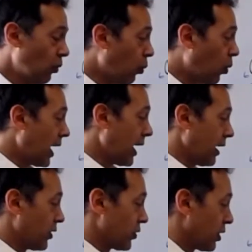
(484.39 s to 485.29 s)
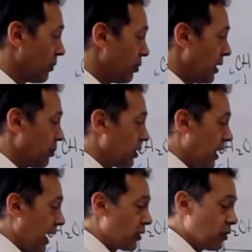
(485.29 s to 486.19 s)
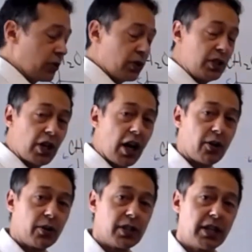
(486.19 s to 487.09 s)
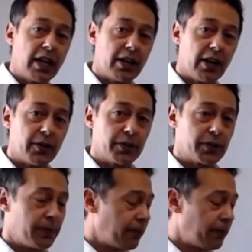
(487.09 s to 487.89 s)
Why are some people lactose intolerant and not others?